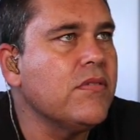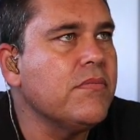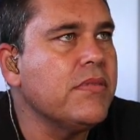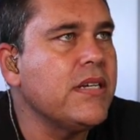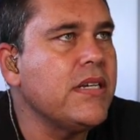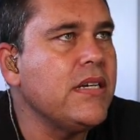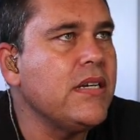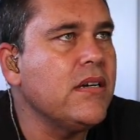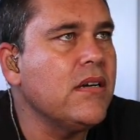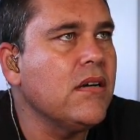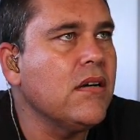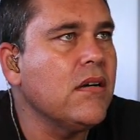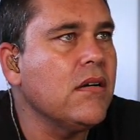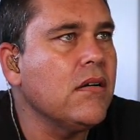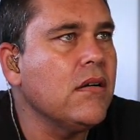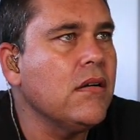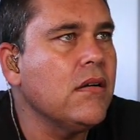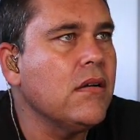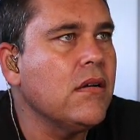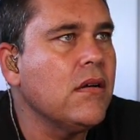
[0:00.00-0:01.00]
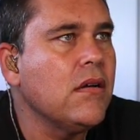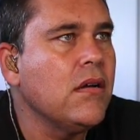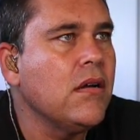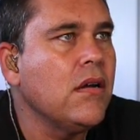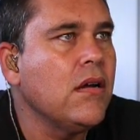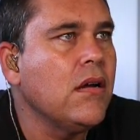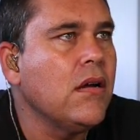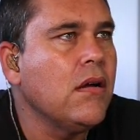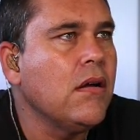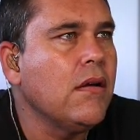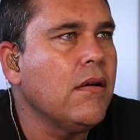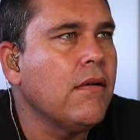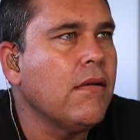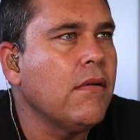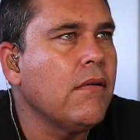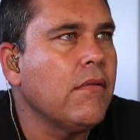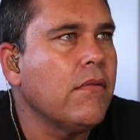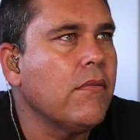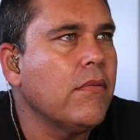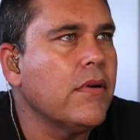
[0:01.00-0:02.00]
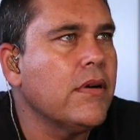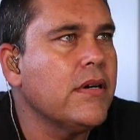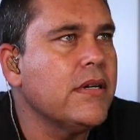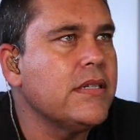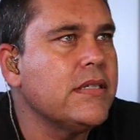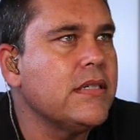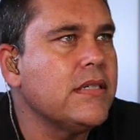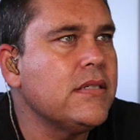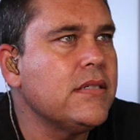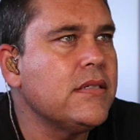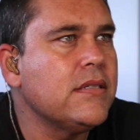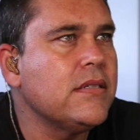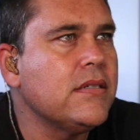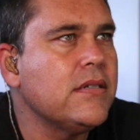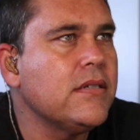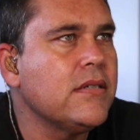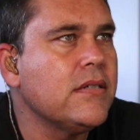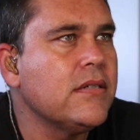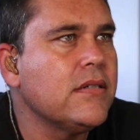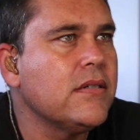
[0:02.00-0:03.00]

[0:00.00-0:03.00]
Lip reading: here, where is it?